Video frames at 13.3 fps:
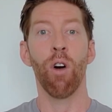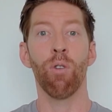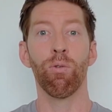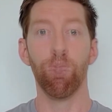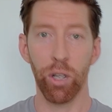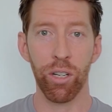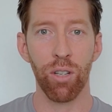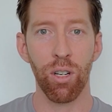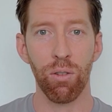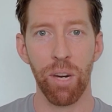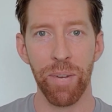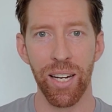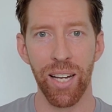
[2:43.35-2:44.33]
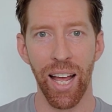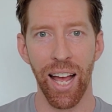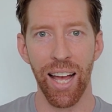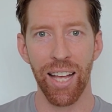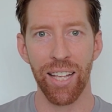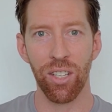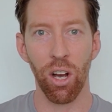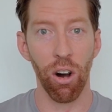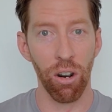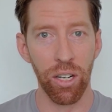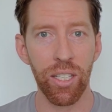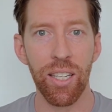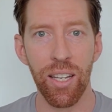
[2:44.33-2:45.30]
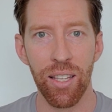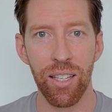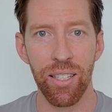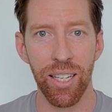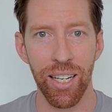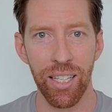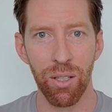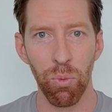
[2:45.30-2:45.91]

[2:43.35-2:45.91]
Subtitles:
Royal Caribbean has Odyssey of the Seas,